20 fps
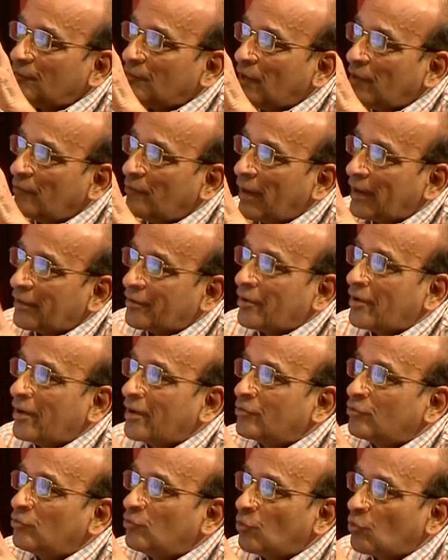a bacteria
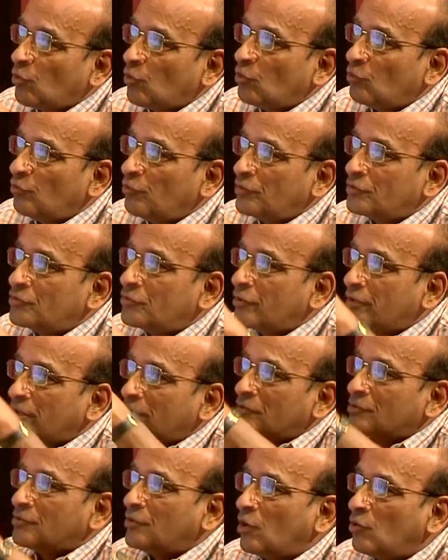to grow, which
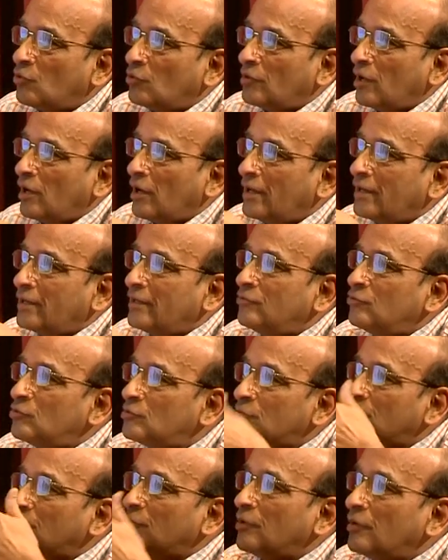trickles down and gives
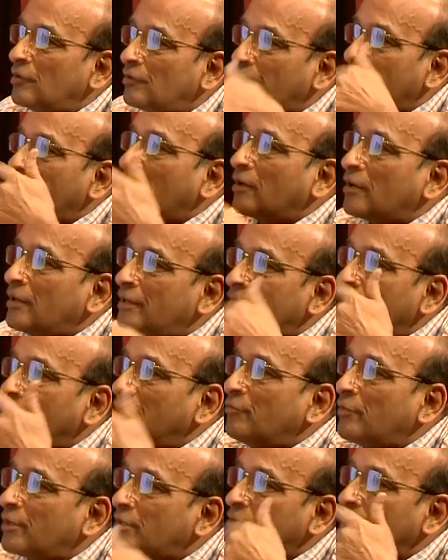recurrent
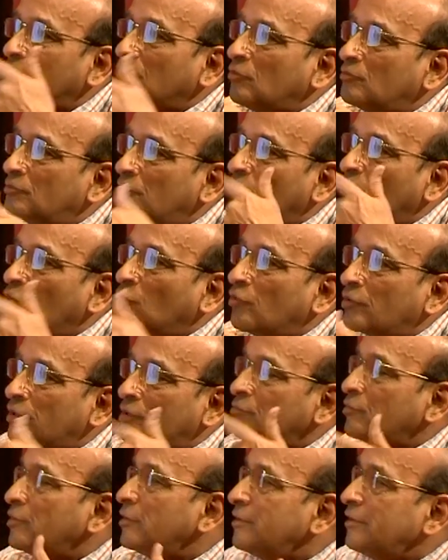infection of the lower
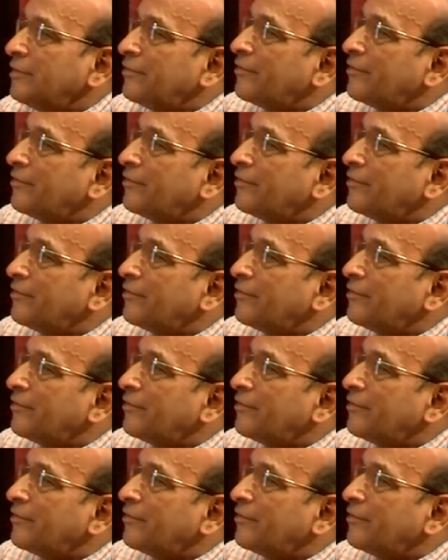respiratory